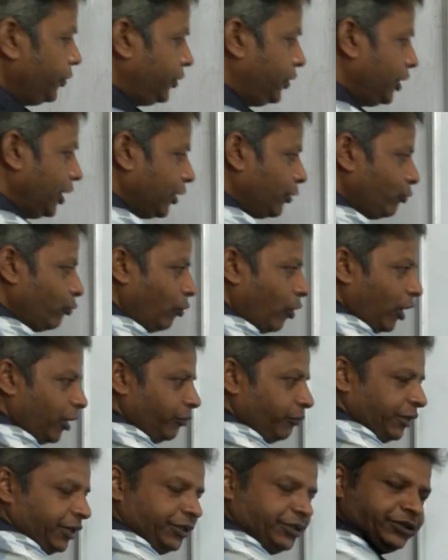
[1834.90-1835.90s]
Take
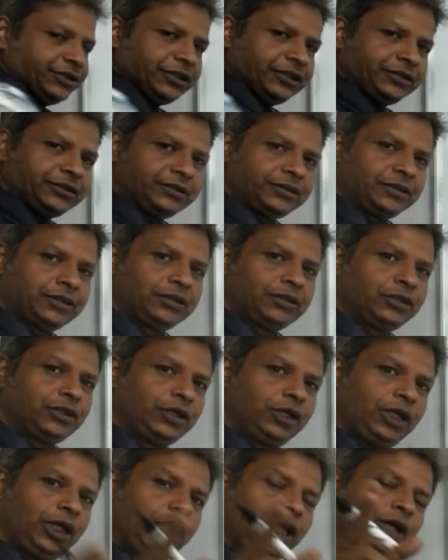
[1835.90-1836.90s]
one medicine,
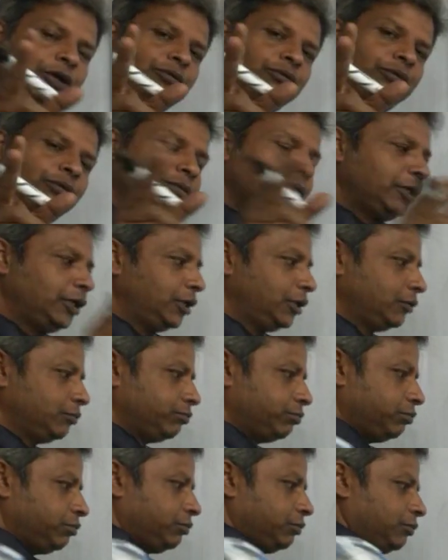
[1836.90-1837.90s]
you will
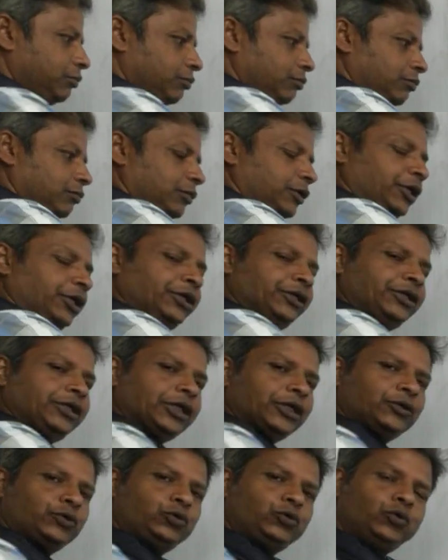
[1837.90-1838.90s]

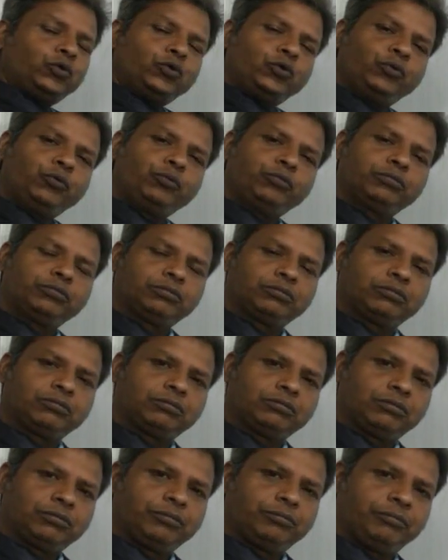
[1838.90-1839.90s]
take two
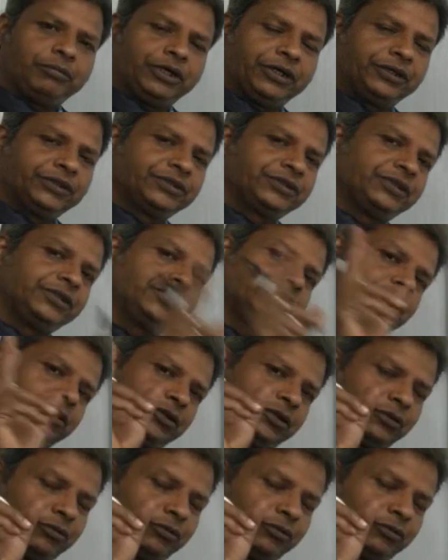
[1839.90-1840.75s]
medicines.